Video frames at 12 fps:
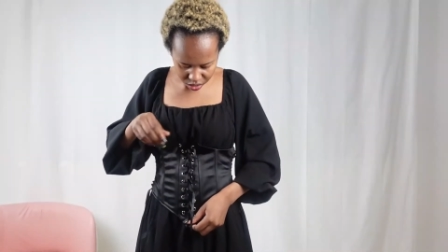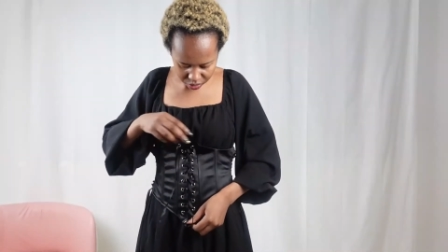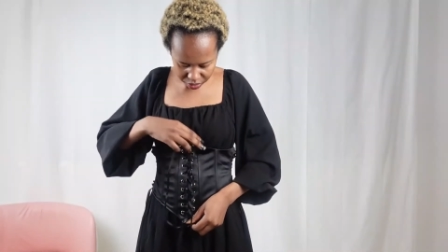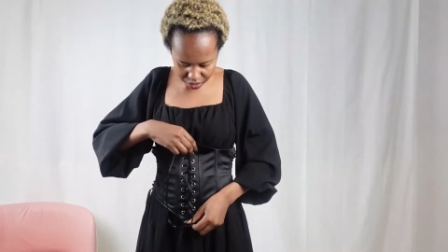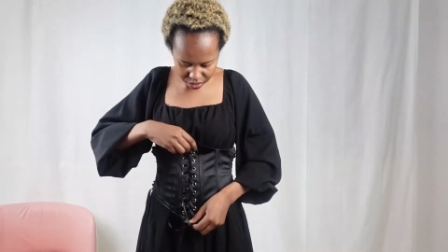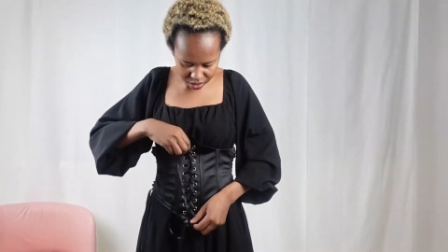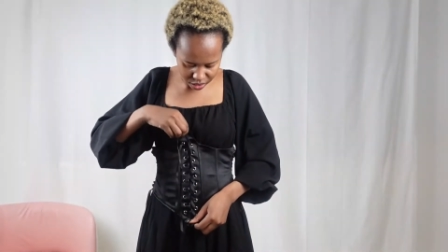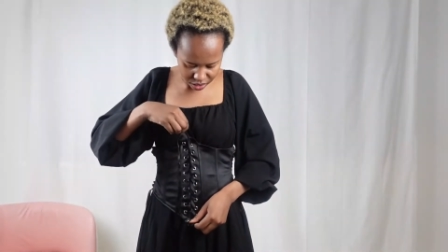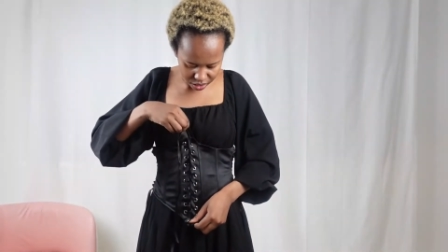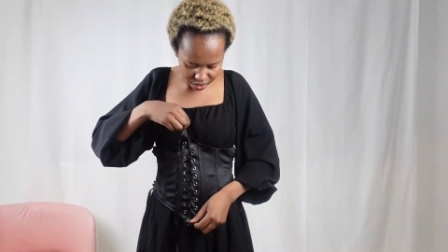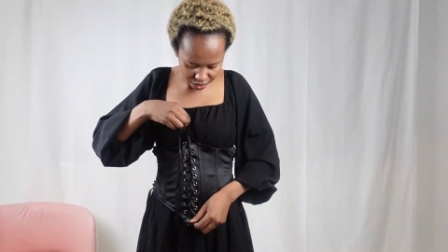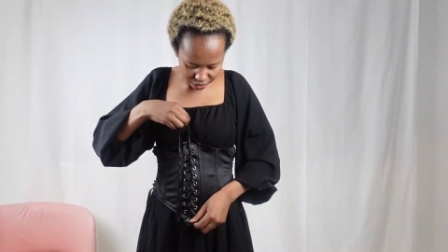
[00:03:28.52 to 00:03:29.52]
Wait,
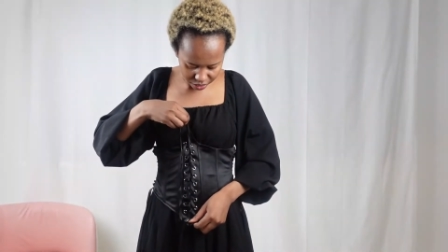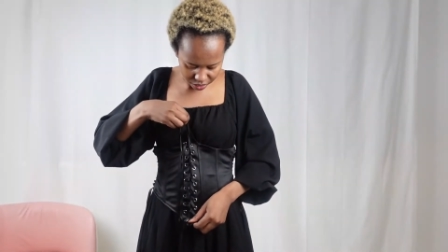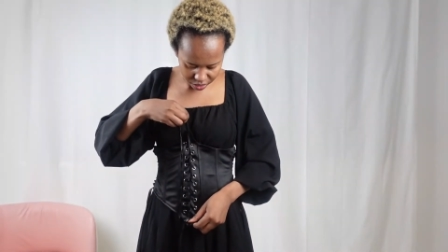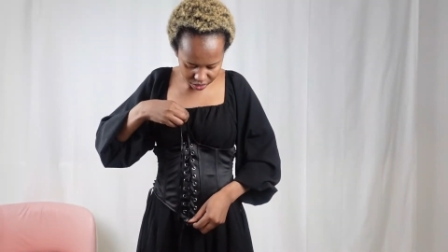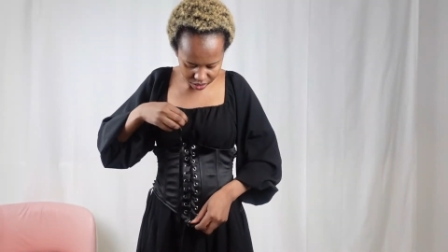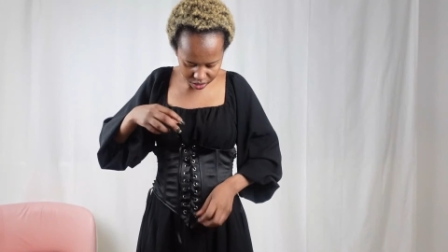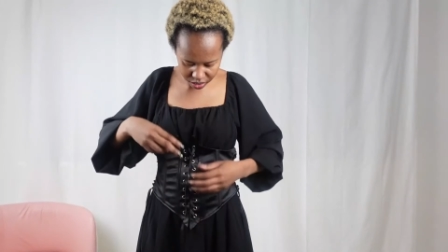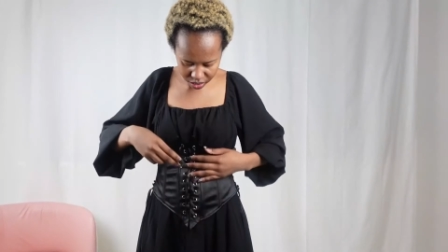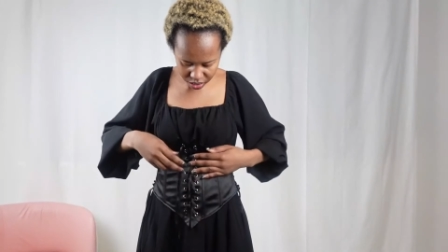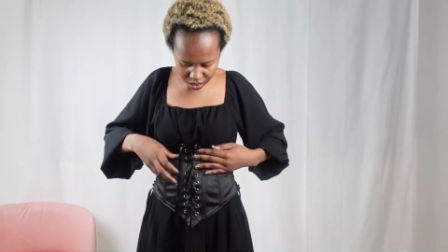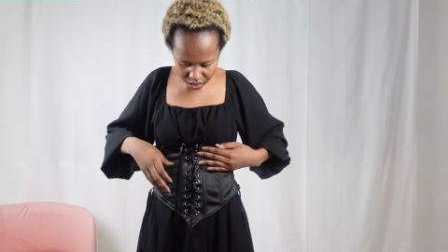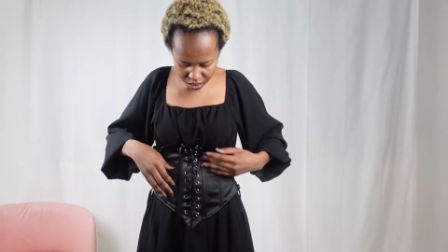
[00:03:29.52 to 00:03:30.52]
just a second.
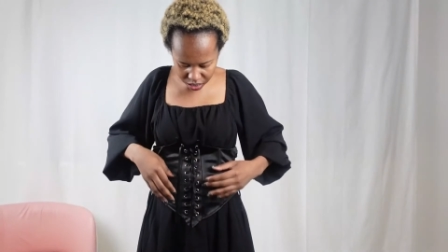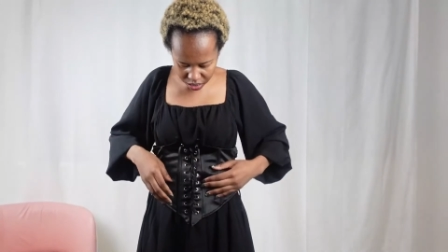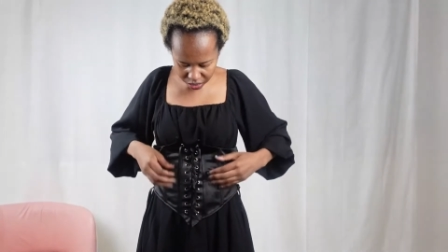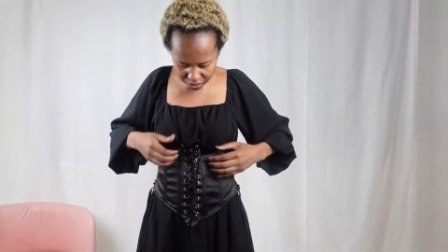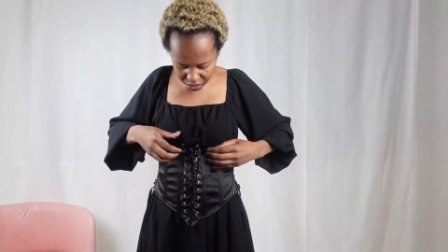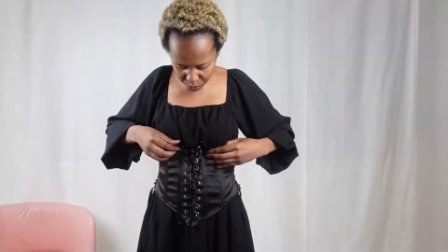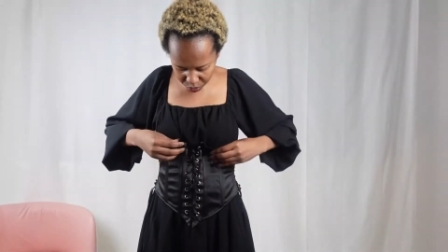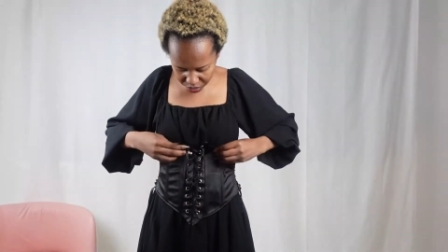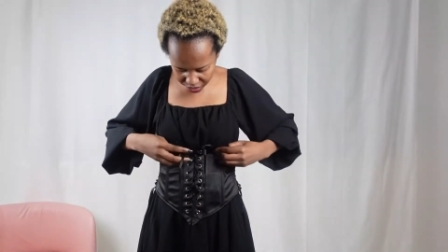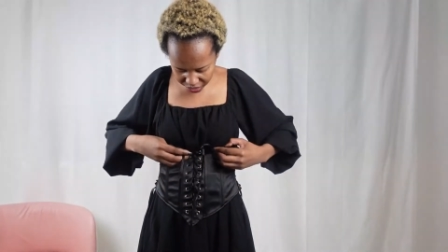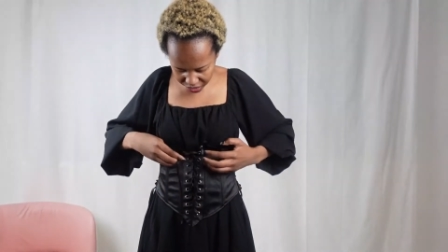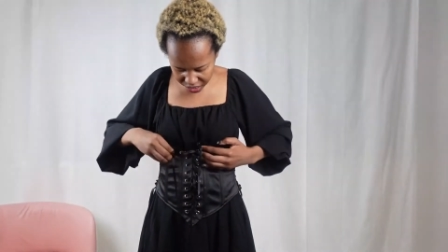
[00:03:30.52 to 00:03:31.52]
Like, it won't
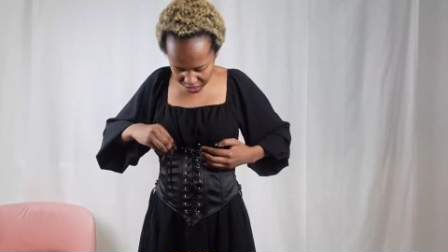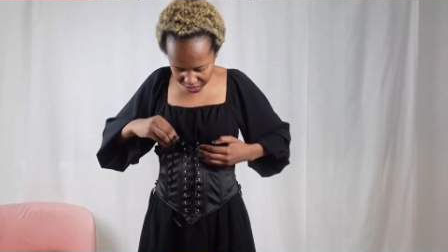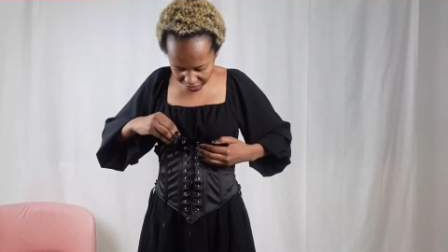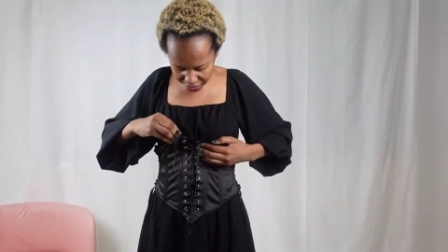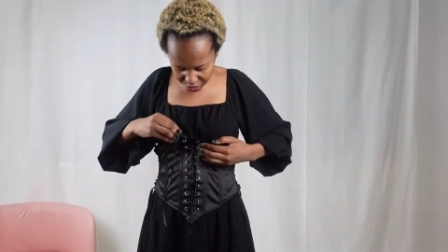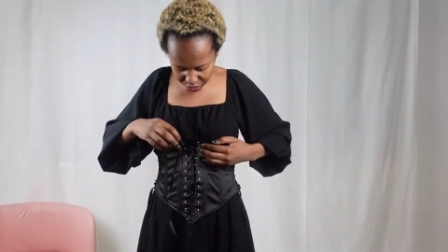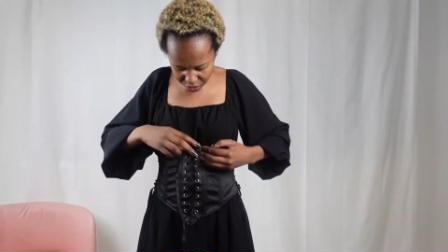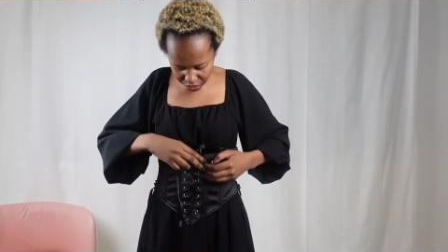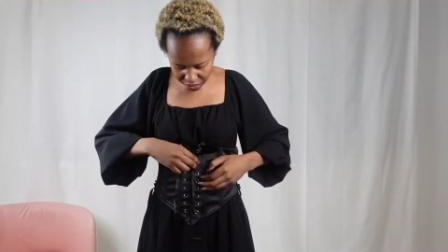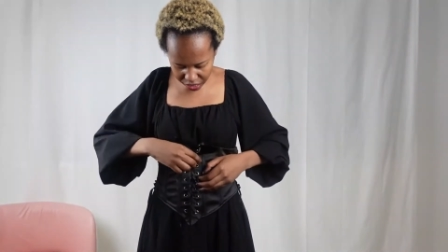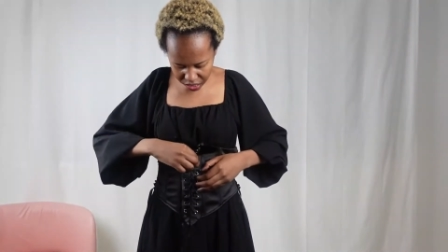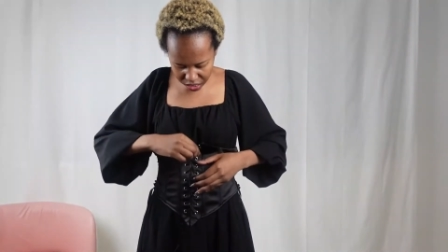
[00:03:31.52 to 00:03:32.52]
get any tighter
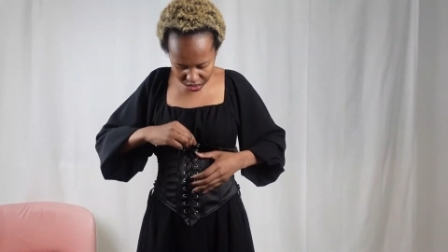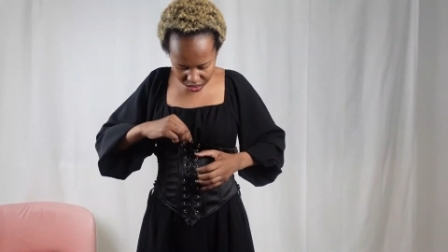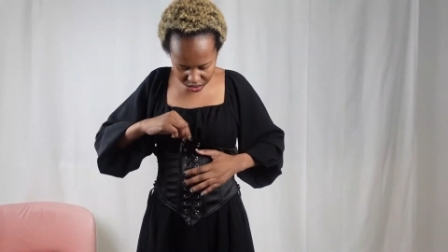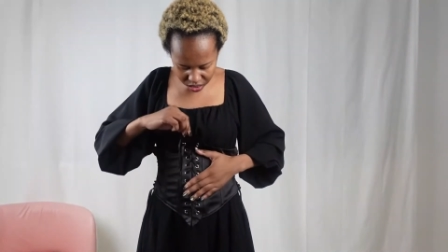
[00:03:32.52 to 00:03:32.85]
and...